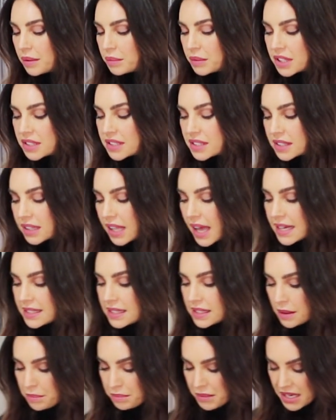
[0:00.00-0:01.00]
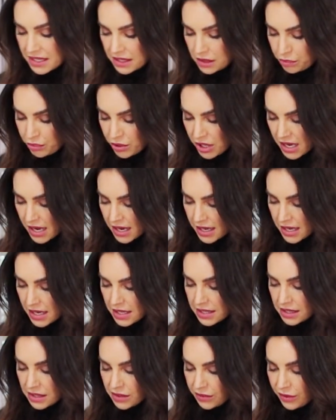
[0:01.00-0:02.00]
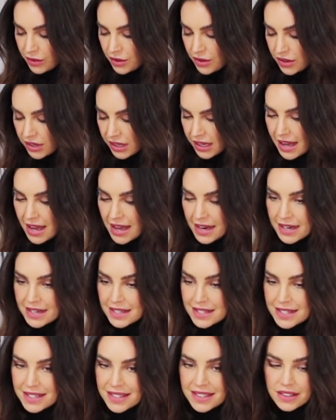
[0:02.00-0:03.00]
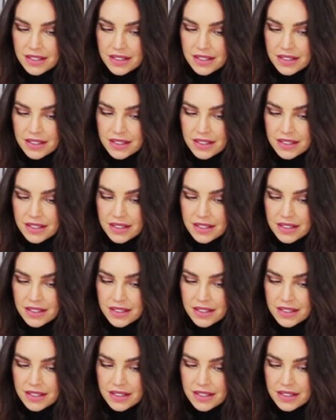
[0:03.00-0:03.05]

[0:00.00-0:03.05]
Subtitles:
I'm gonna slice up my spring onions for garnish.